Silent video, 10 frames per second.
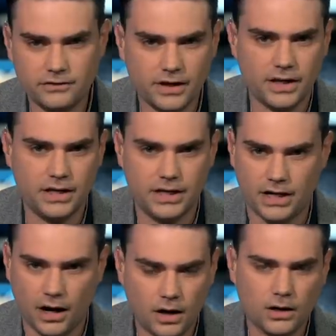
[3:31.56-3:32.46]
I say
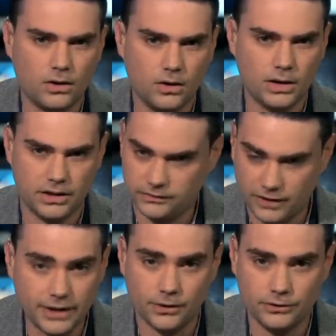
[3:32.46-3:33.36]
in an article
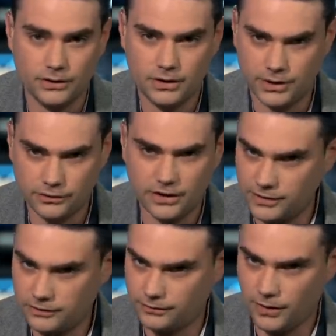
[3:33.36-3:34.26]
entitled, "Here's a
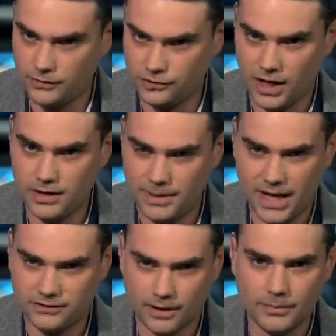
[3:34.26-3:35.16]
list of all the giant,
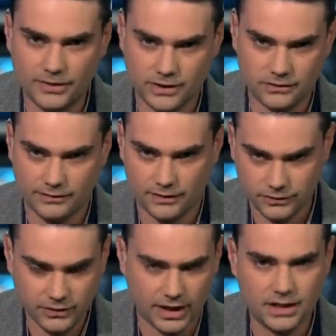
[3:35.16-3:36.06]
bad, dumb things I've
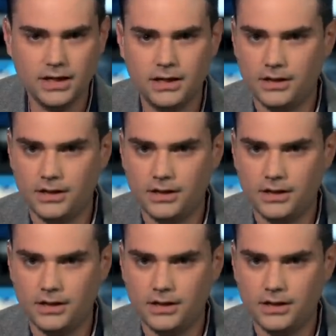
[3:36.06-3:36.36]
ever said."